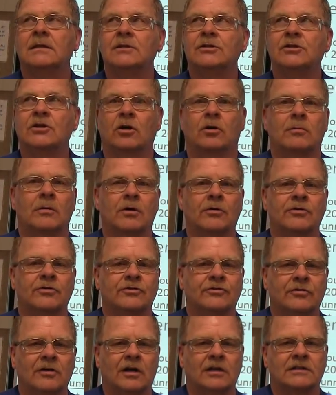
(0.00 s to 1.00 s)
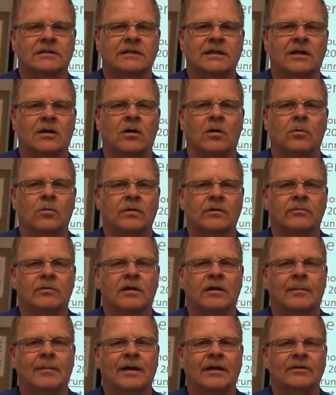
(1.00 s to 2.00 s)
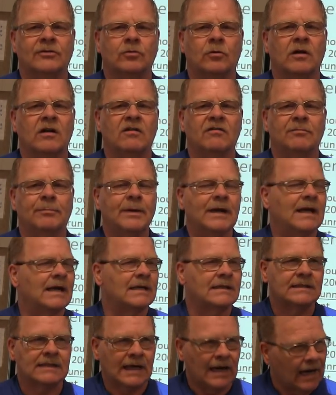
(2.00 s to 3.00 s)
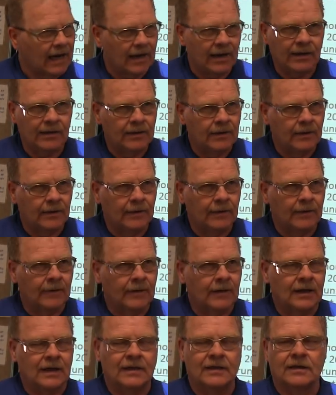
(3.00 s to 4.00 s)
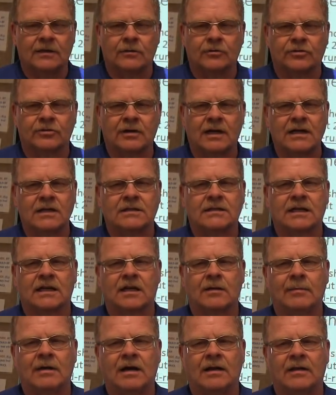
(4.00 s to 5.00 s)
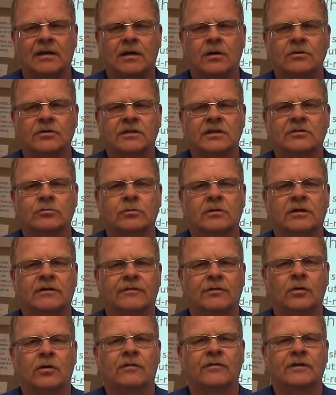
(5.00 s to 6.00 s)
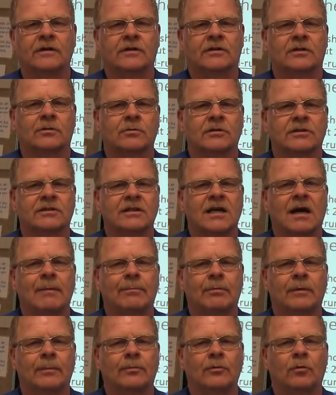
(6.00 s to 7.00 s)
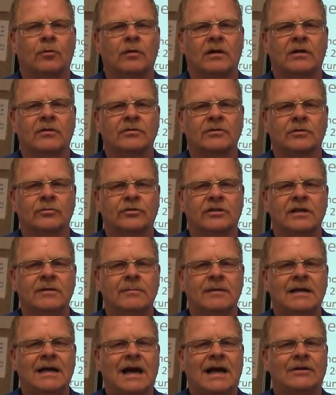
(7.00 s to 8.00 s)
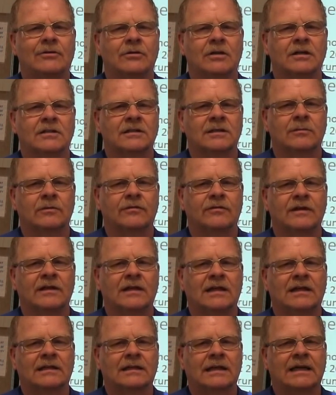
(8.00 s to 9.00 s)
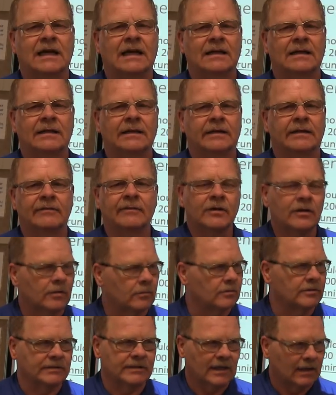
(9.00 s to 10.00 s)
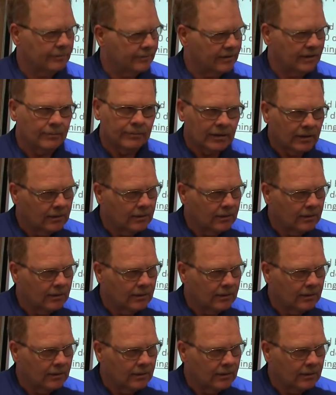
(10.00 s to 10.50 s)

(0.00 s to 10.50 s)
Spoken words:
Motors trucks and all would run about 12 PSI. And the strange thing about those is when the fuel filter would stop up on one of those old TBI trucks, it would feel like the catalytic converter was stopped up.